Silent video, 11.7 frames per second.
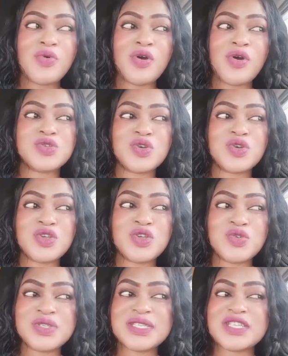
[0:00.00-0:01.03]
We also
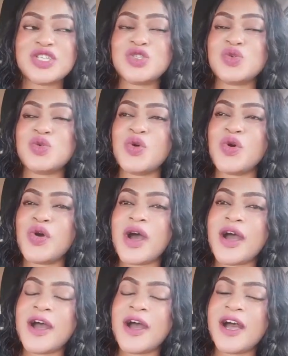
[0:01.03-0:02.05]
use it to
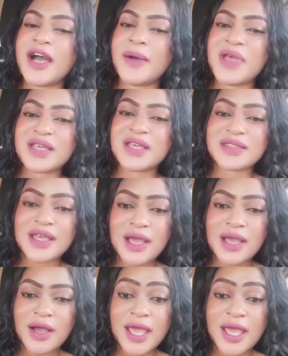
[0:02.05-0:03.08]
make
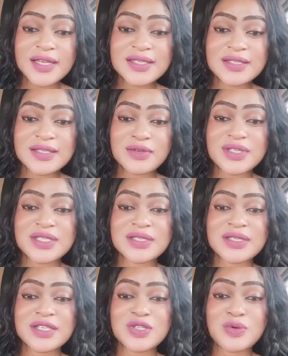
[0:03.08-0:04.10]
the cakes,
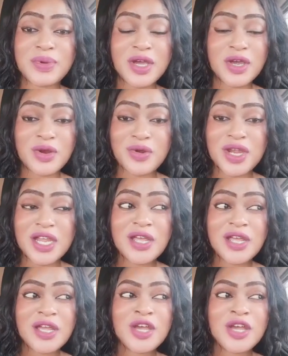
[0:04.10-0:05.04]
those into bakery.